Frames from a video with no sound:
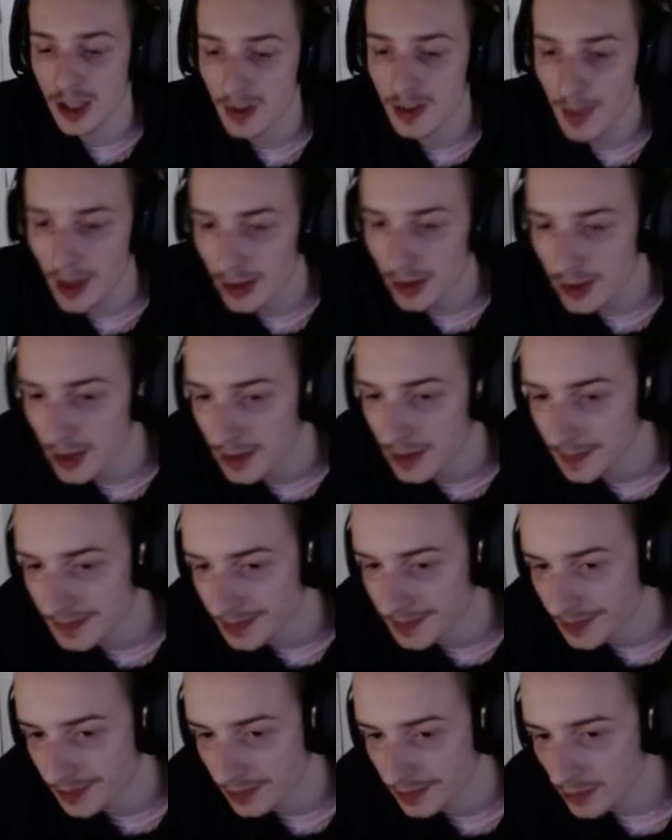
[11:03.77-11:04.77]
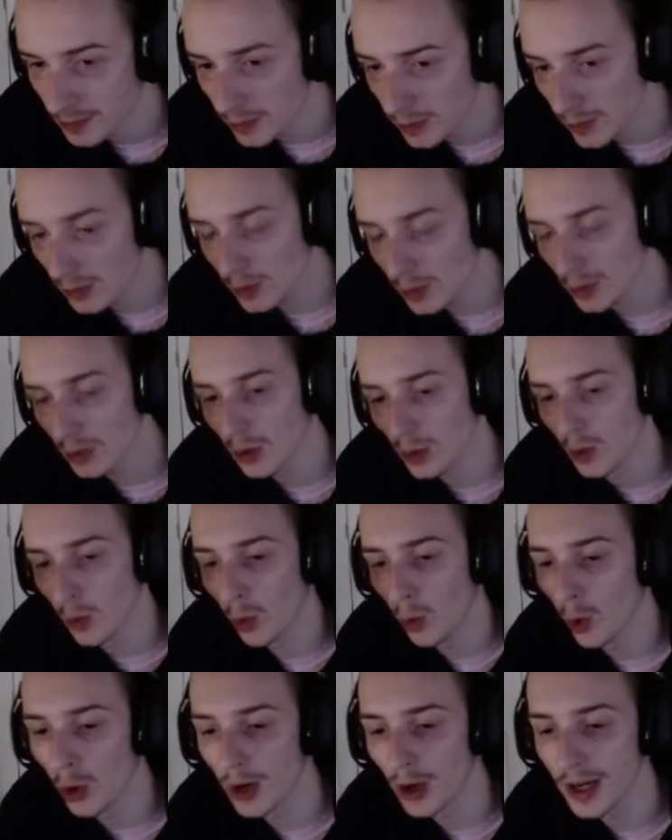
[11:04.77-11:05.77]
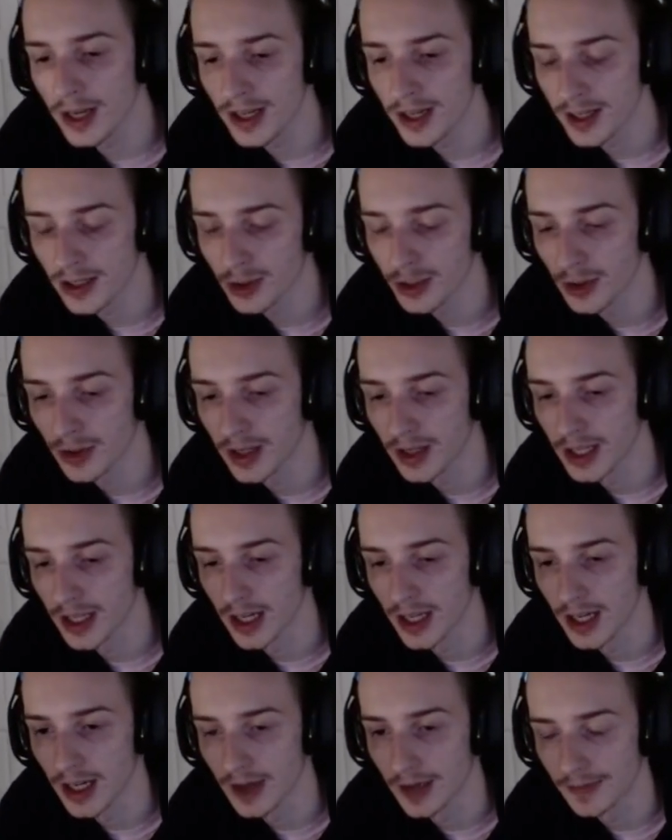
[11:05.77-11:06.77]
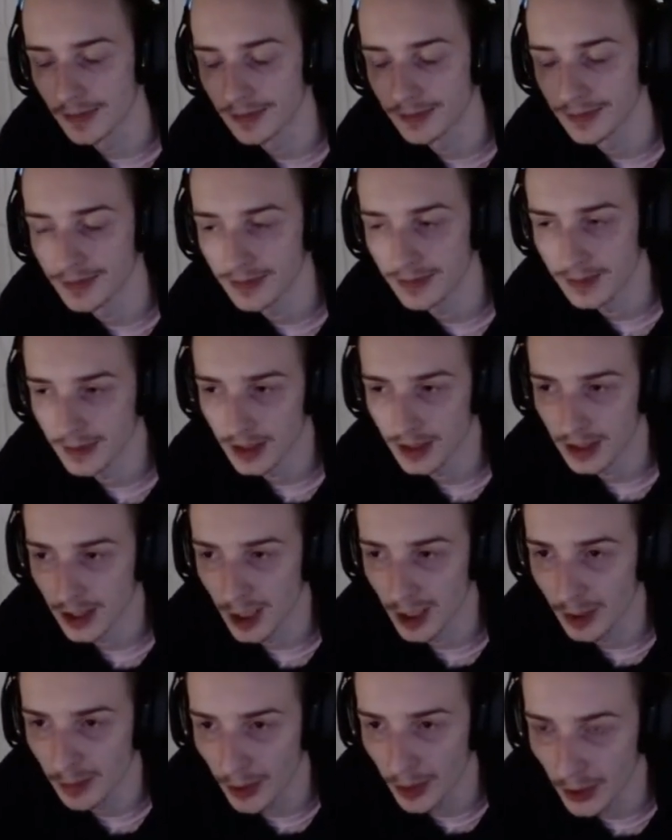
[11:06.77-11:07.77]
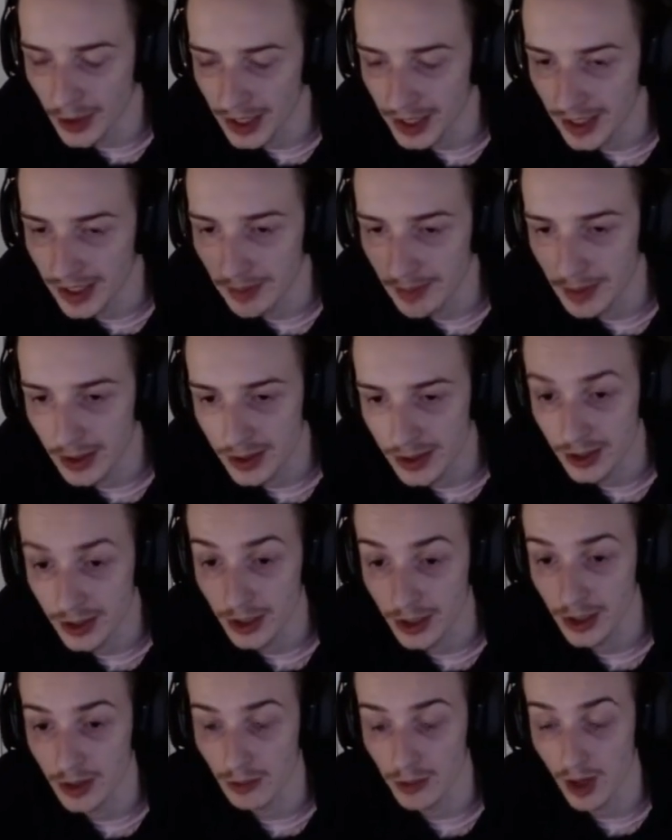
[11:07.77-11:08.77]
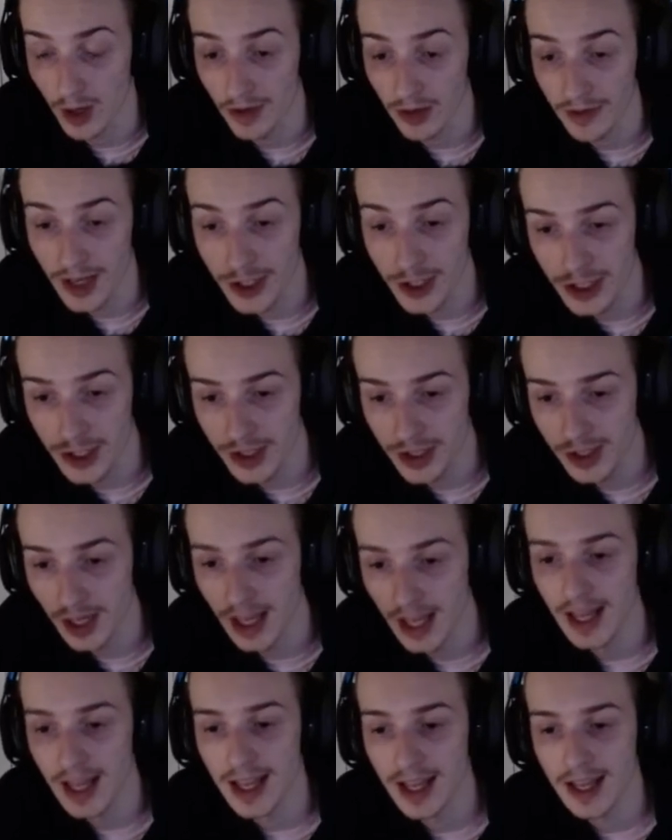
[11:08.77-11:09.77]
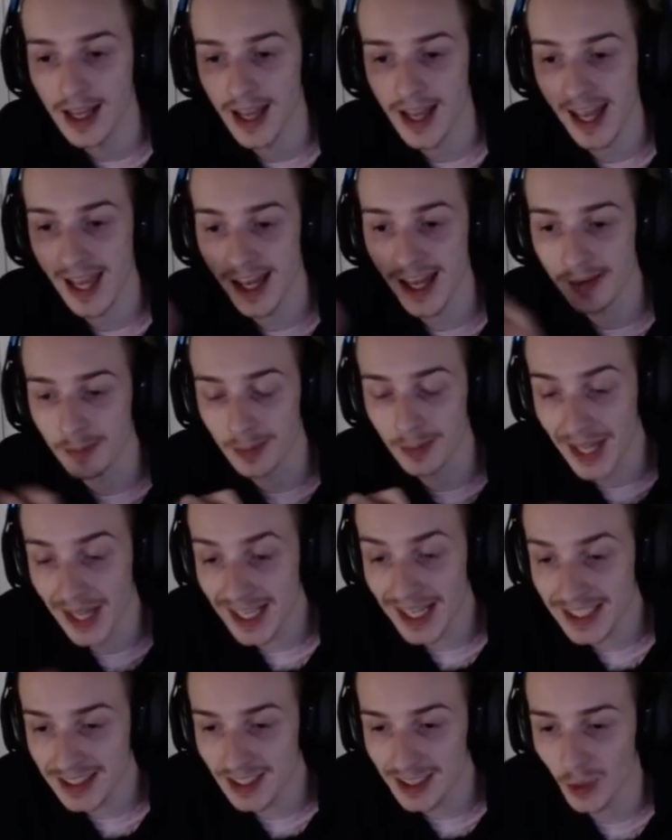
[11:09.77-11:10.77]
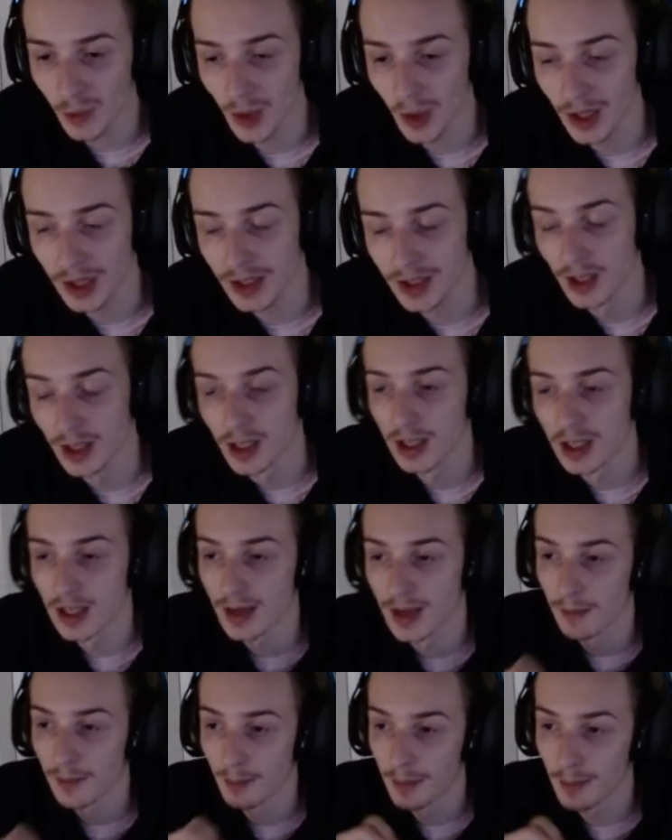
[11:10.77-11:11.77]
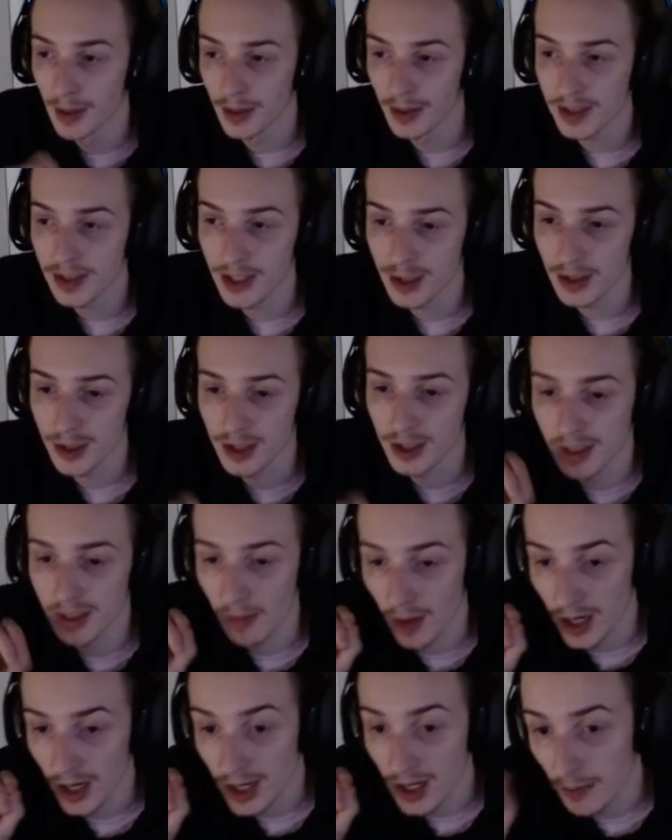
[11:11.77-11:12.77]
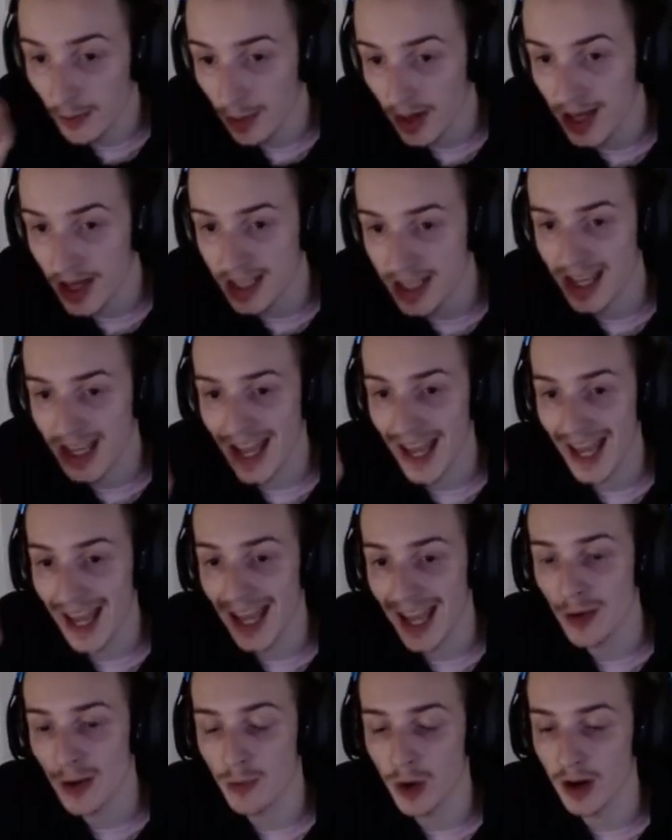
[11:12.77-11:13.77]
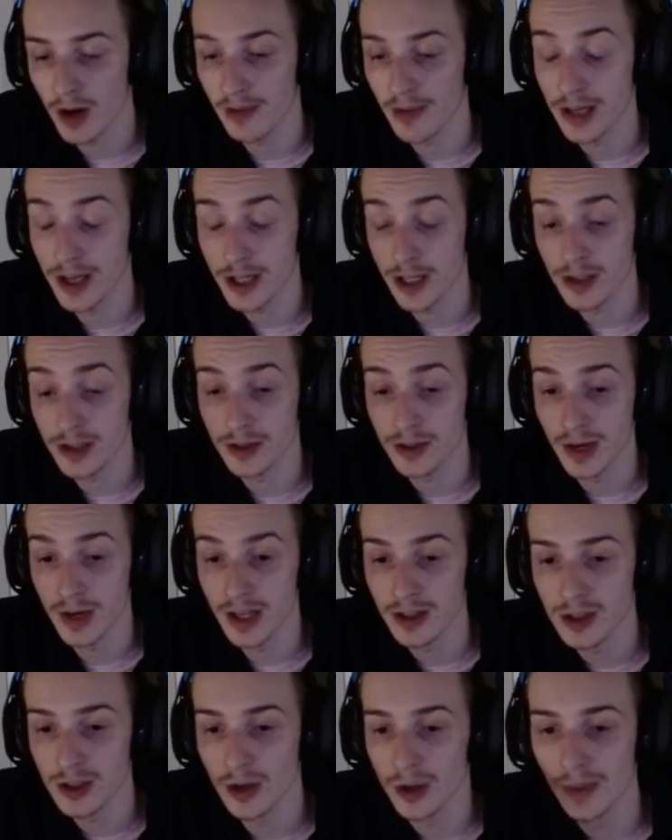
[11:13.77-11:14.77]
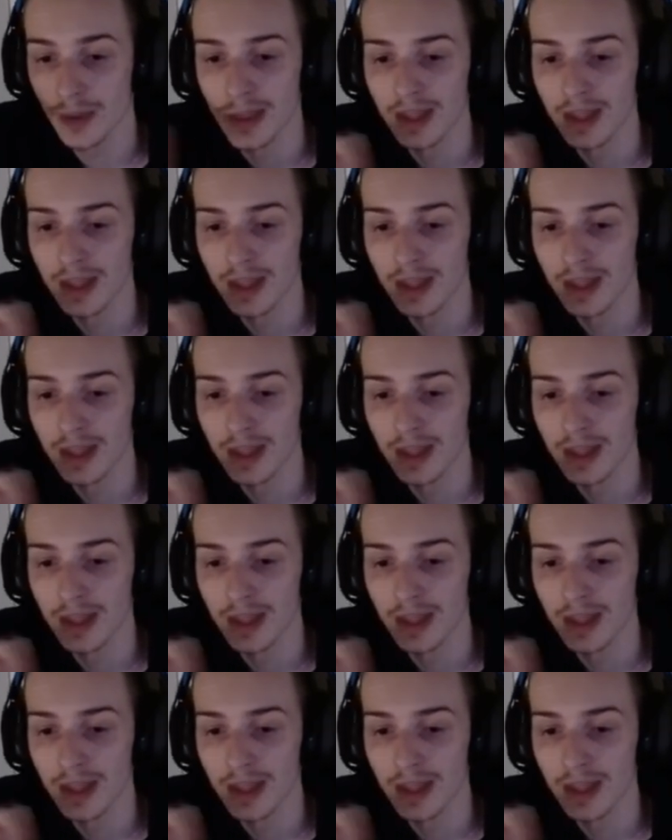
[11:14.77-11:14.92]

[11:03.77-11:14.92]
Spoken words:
Belt, or into the component that builds into Rod of Ages, and Blasting Wand builds into Demonic Embrace and Rod of Ages, right? So